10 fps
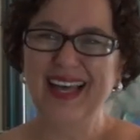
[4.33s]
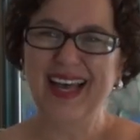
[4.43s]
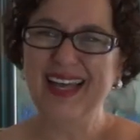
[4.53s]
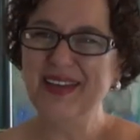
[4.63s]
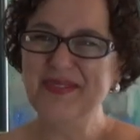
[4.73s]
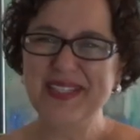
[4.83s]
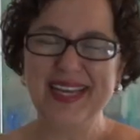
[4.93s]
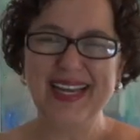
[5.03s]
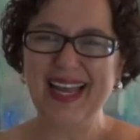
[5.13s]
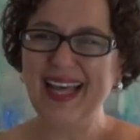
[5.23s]
I am
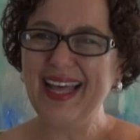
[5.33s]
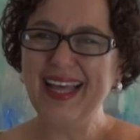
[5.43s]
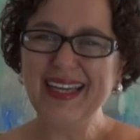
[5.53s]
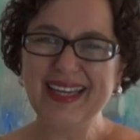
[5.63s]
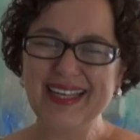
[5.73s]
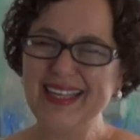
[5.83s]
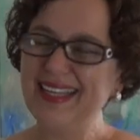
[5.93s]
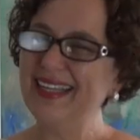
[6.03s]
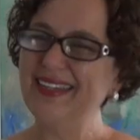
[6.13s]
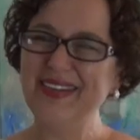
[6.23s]
jet lagged,
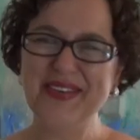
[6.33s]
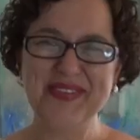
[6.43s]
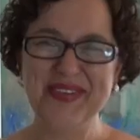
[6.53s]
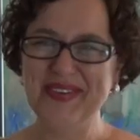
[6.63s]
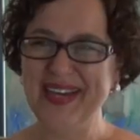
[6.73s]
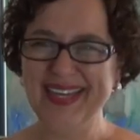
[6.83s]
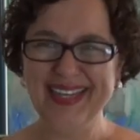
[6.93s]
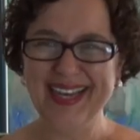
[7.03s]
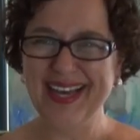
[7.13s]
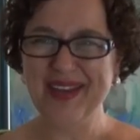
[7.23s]
uh, you have no idea.